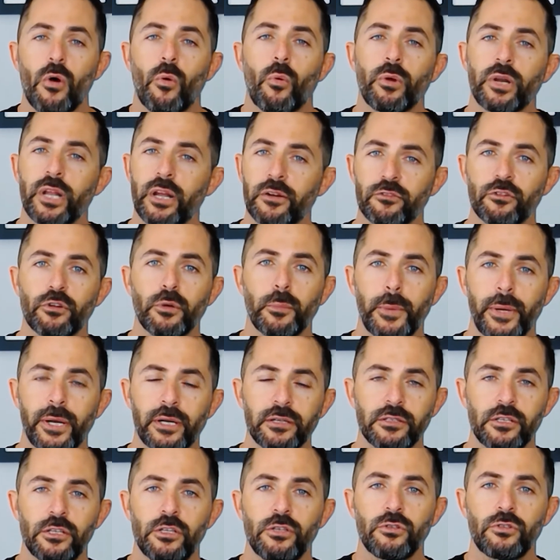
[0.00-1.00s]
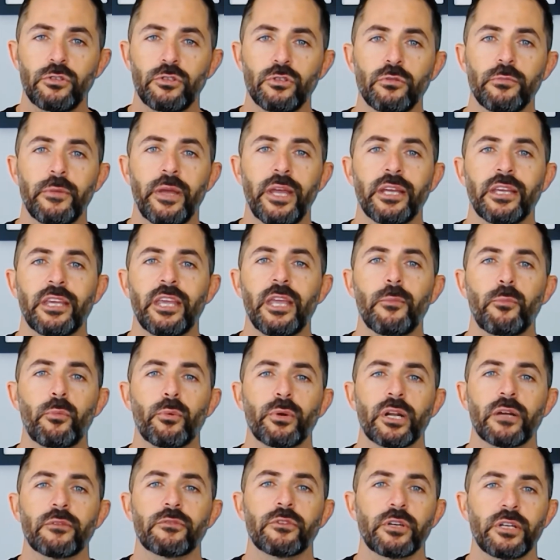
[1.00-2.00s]
Whatever repairs that you do make, keep
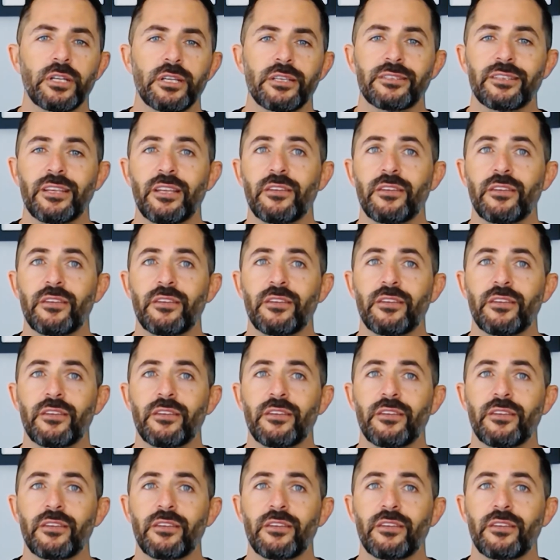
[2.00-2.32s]
whatever it is.